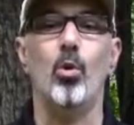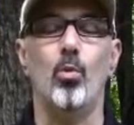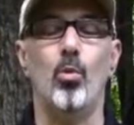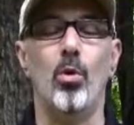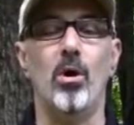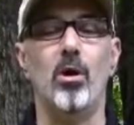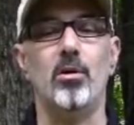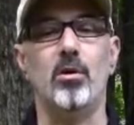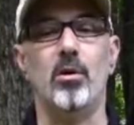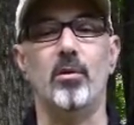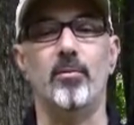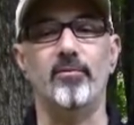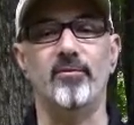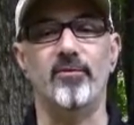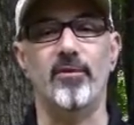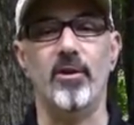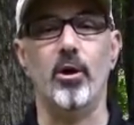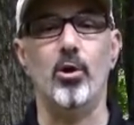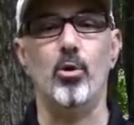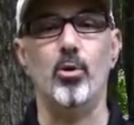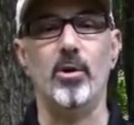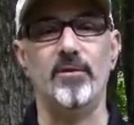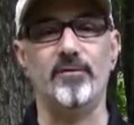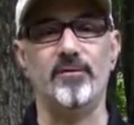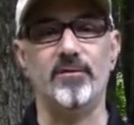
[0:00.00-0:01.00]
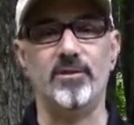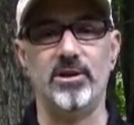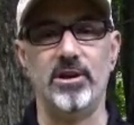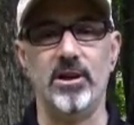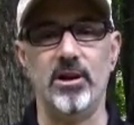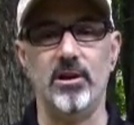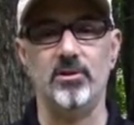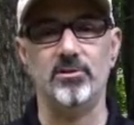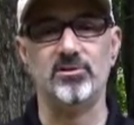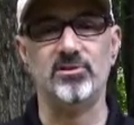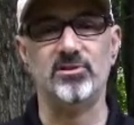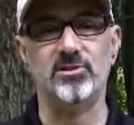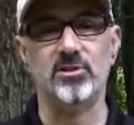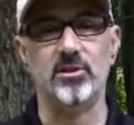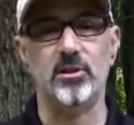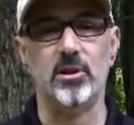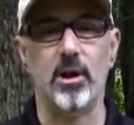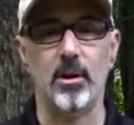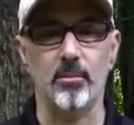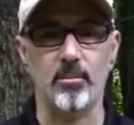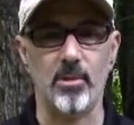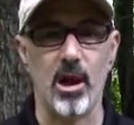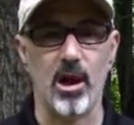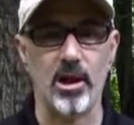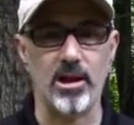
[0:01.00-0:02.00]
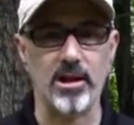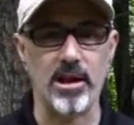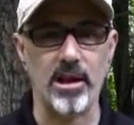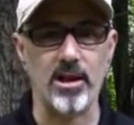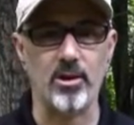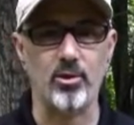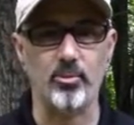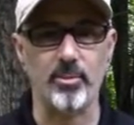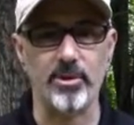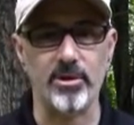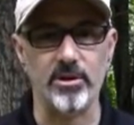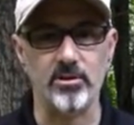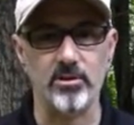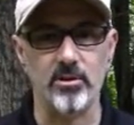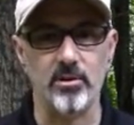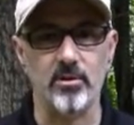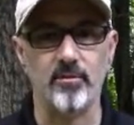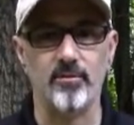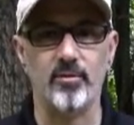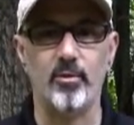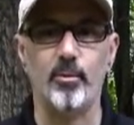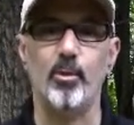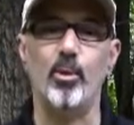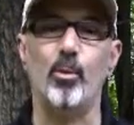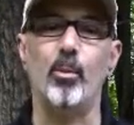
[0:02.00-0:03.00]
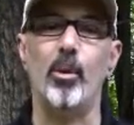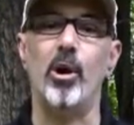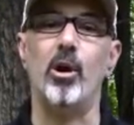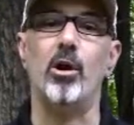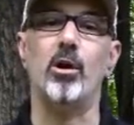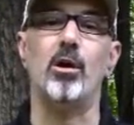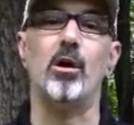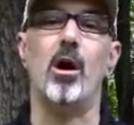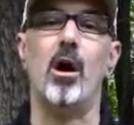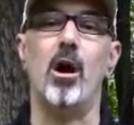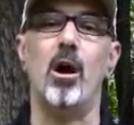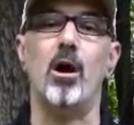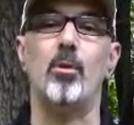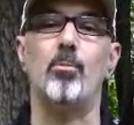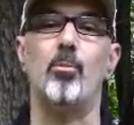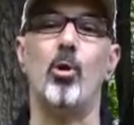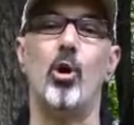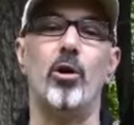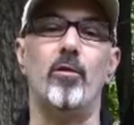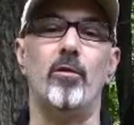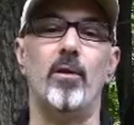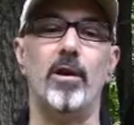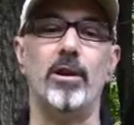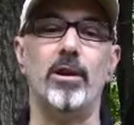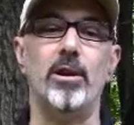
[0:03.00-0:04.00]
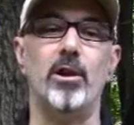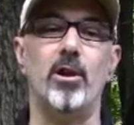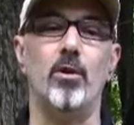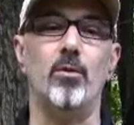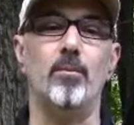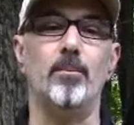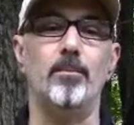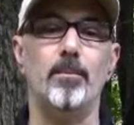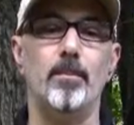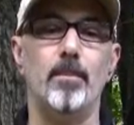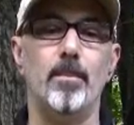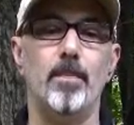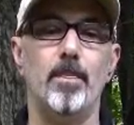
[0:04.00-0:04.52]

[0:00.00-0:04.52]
Welcome, fellow infidels. I'm Gadi Adelman from America Akbar Radio.